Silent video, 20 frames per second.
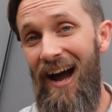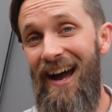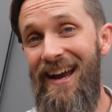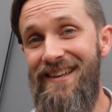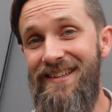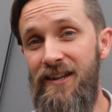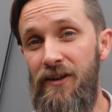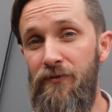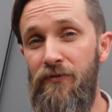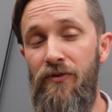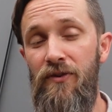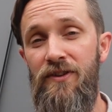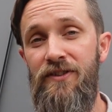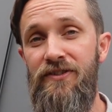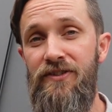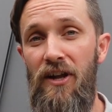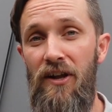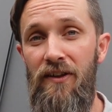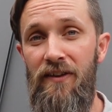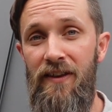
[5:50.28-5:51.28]
I did for
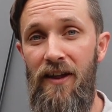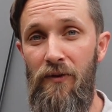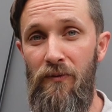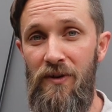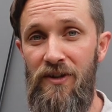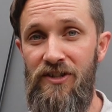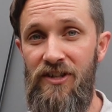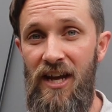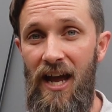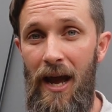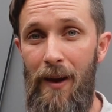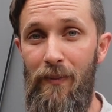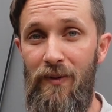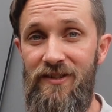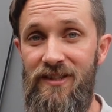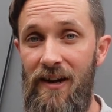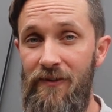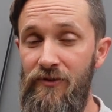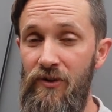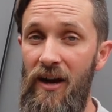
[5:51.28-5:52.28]
installing that ridge cap
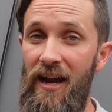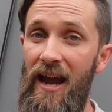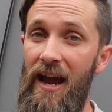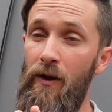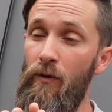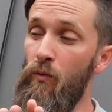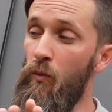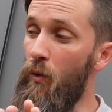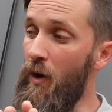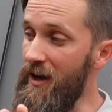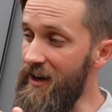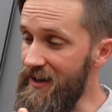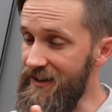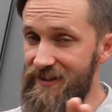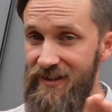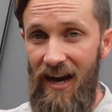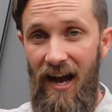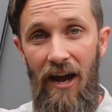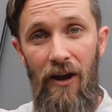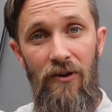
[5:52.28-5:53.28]
is after I had one
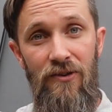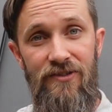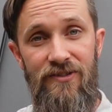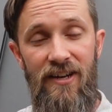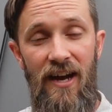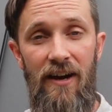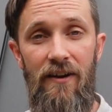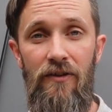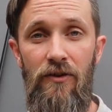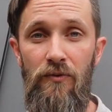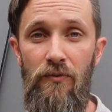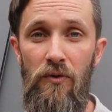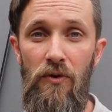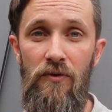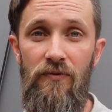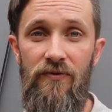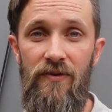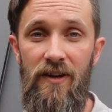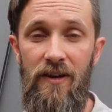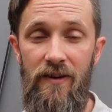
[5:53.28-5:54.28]
entire side of the
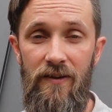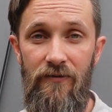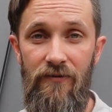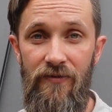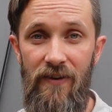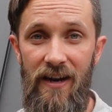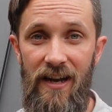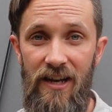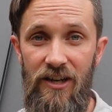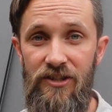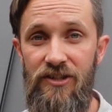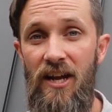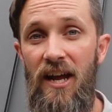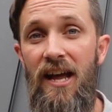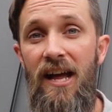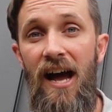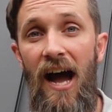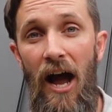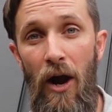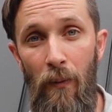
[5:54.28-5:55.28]
roof finished,
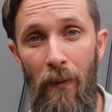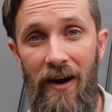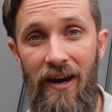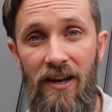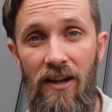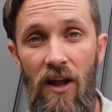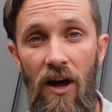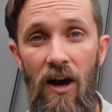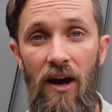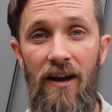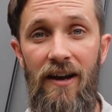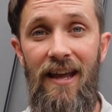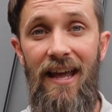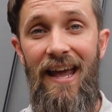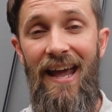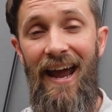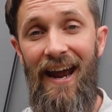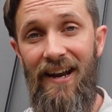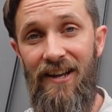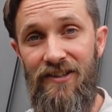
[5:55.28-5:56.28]
I went along
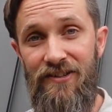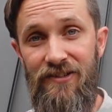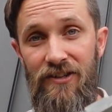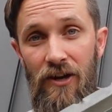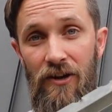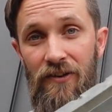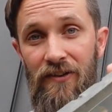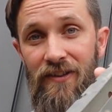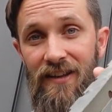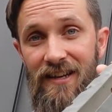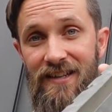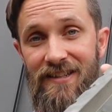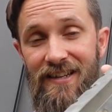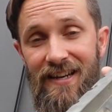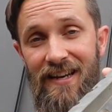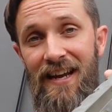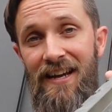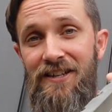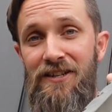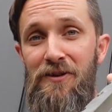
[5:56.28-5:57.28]
and installed these
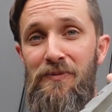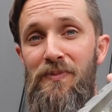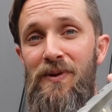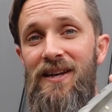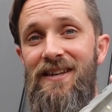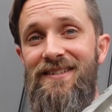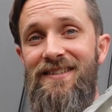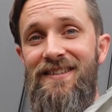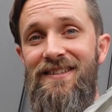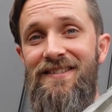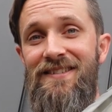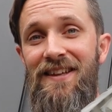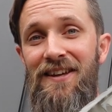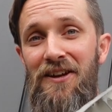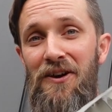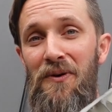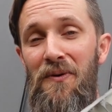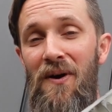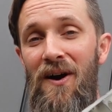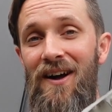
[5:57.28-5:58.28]
connecting pieces that
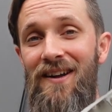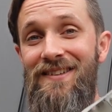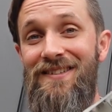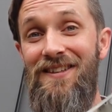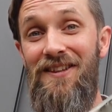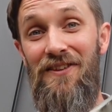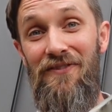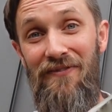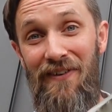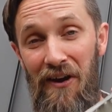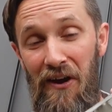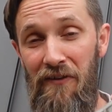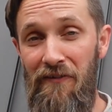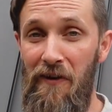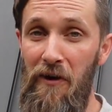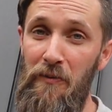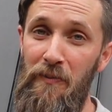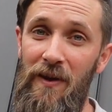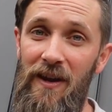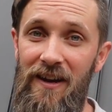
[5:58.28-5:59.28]
go on to the very,
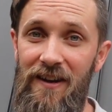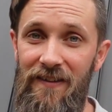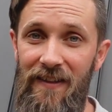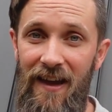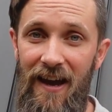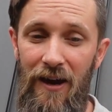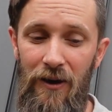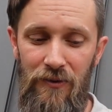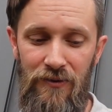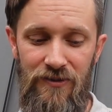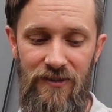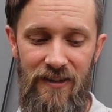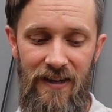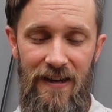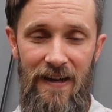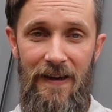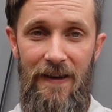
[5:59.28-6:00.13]
very peak of the house.